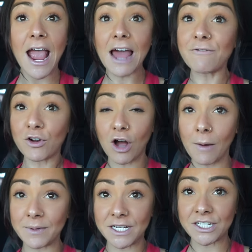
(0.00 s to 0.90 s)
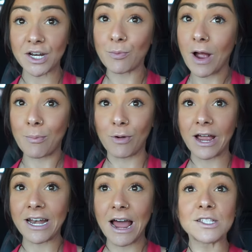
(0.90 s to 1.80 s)
and for competition prep
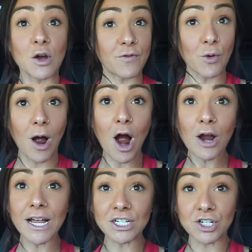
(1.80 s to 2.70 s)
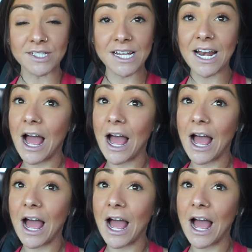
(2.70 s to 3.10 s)
right now. So if you are interested,